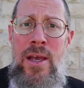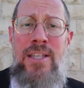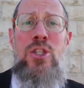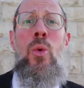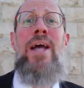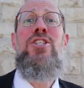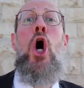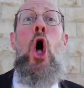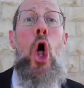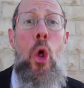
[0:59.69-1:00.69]
is the way it's
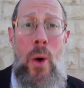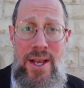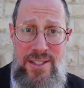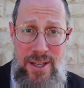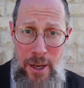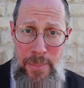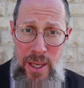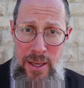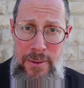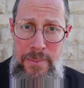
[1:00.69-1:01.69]
always going to
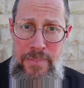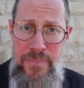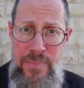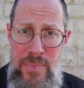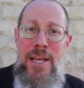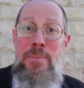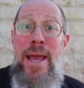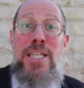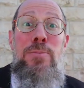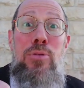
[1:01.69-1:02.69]
be. It
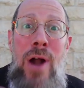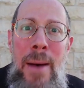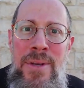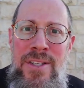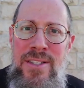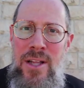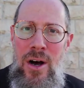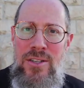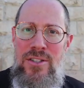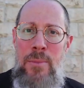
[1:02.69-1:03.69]
makes promises to
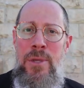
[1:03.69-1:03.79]
us. The